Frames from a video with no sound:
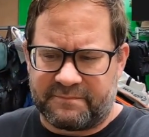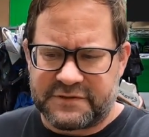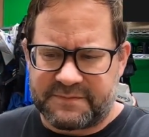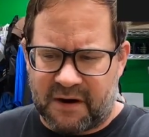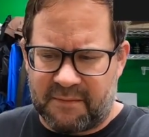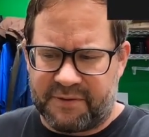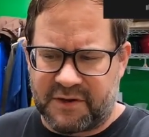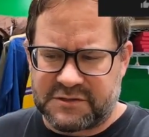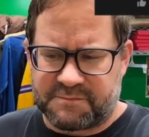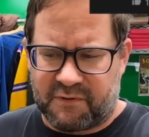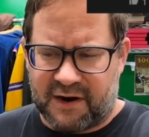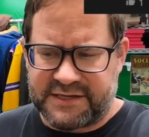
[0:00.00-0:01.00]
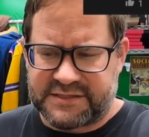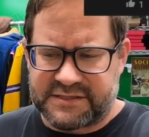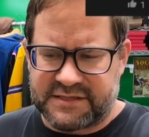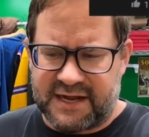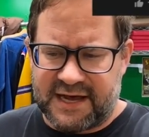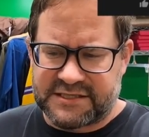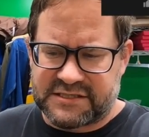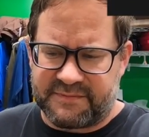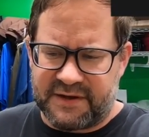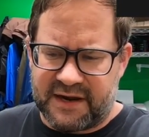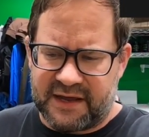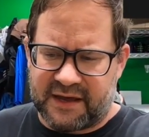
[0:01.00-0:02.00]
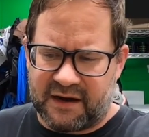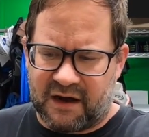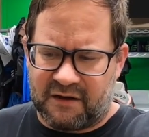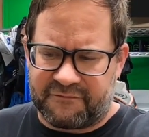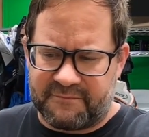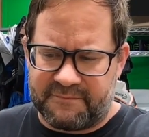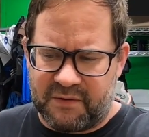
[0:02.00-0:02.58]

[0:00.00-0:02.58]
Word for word: Smart Post price is an estimate and can often